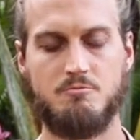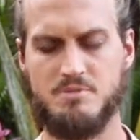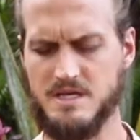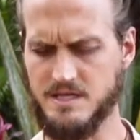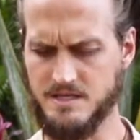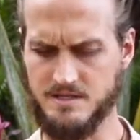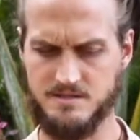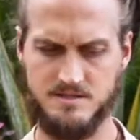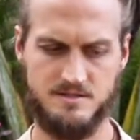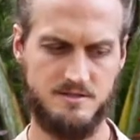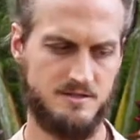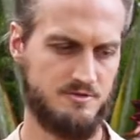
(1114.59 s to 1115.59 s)

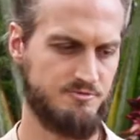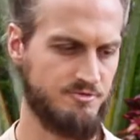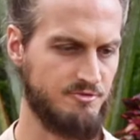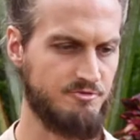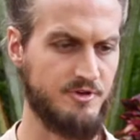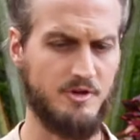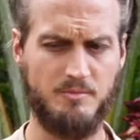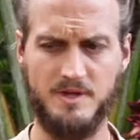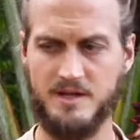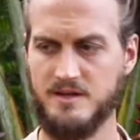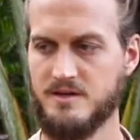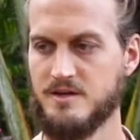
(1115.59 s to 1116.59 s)
Peace,
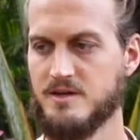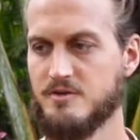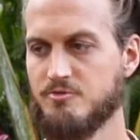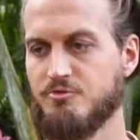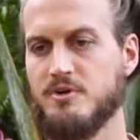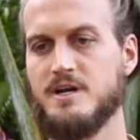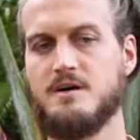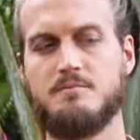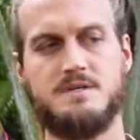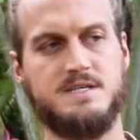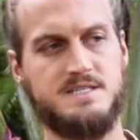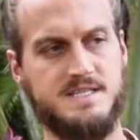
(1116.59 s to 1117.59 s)
fulfillment, freedom,
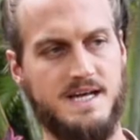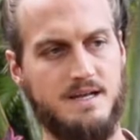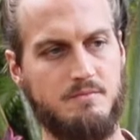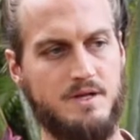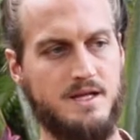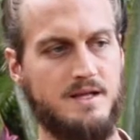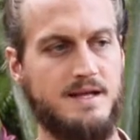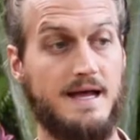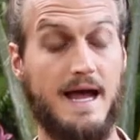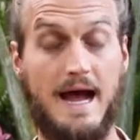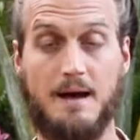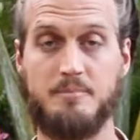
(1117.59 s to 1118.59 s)
contentment,
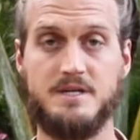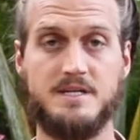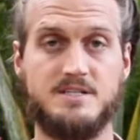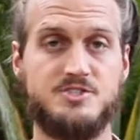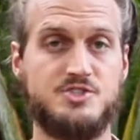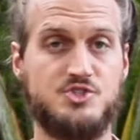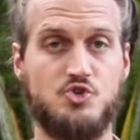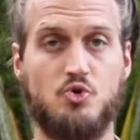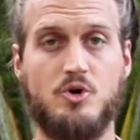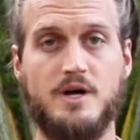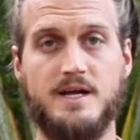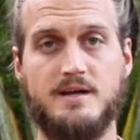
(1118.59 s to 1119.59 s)
happiness,
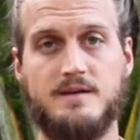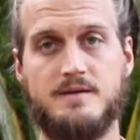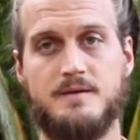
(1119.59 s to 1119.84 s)
joy.